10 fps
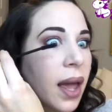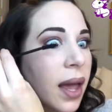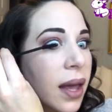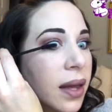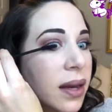
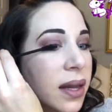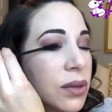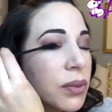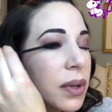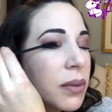And
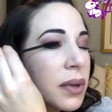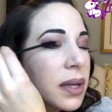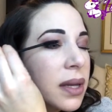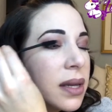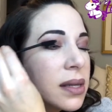it's really,
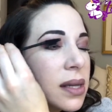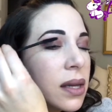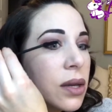really easy.